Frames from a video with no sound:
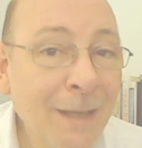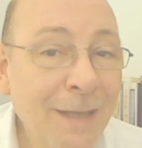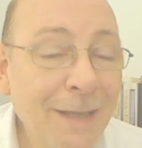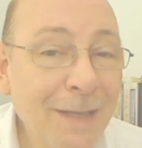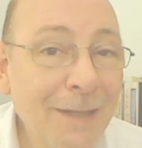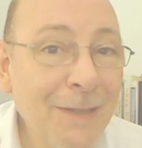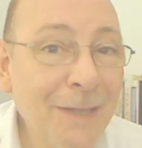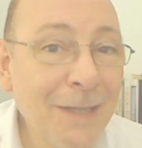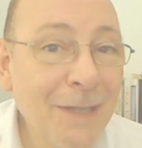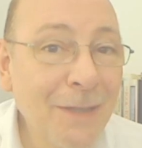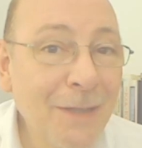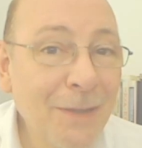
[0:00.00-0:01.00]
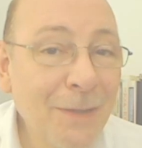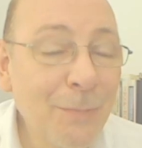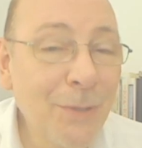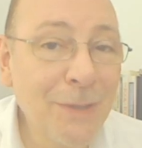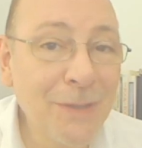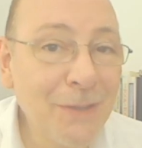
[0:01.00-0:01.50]
And the, the
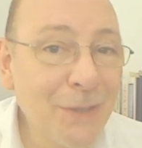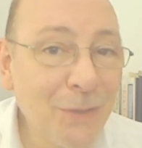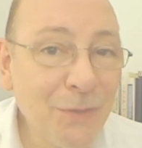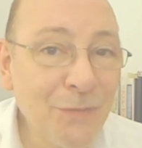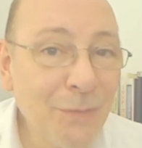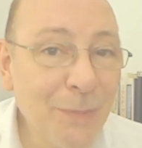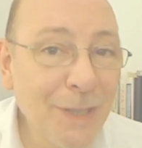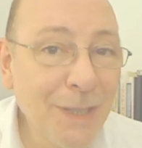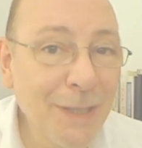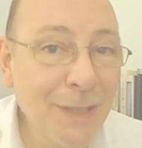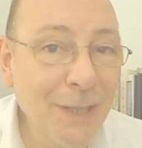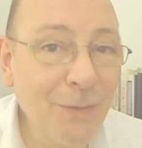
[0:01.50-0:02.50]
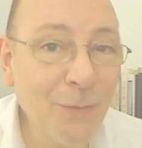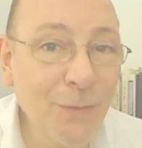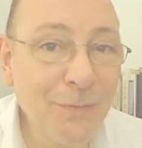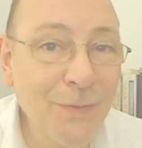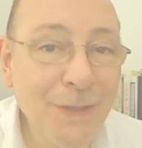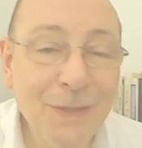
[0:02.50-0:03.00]
brilliant news for me in all
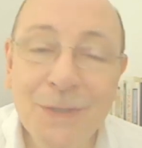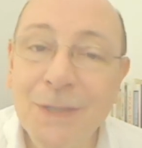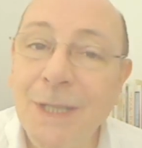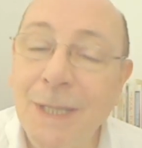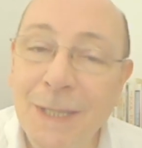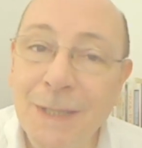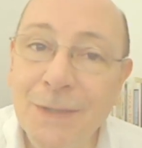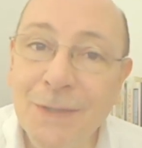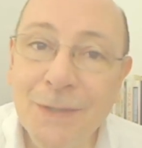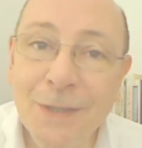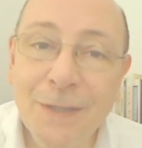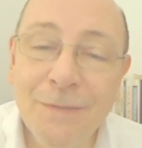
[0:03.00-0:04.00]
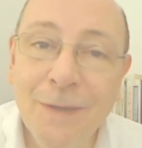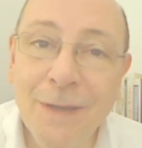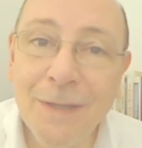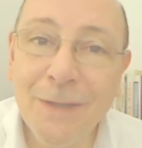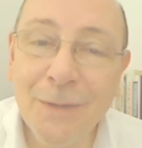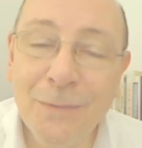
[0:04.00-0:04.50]
of this is, if I
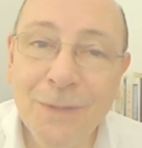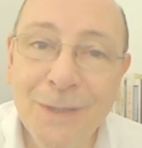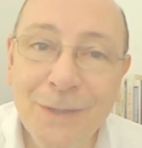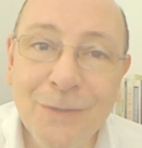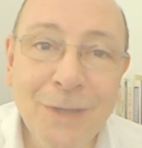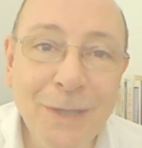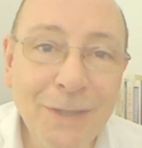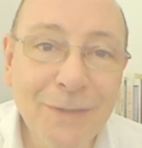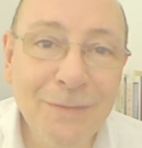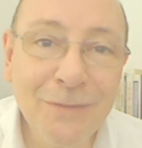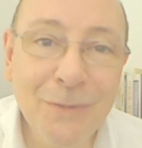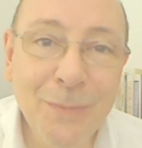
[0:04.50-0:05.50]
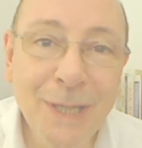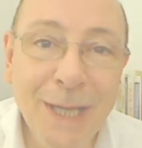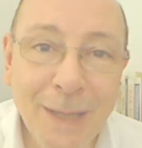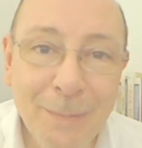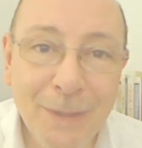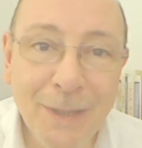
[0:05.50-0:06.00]
don't need a drink to be
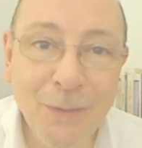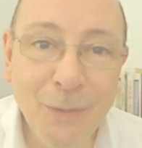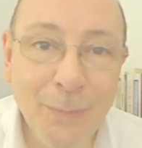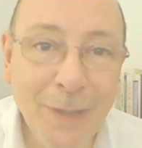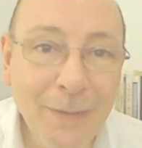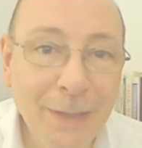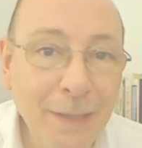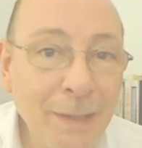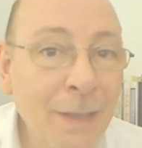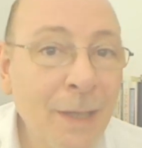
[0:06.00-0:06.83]
happy or merry,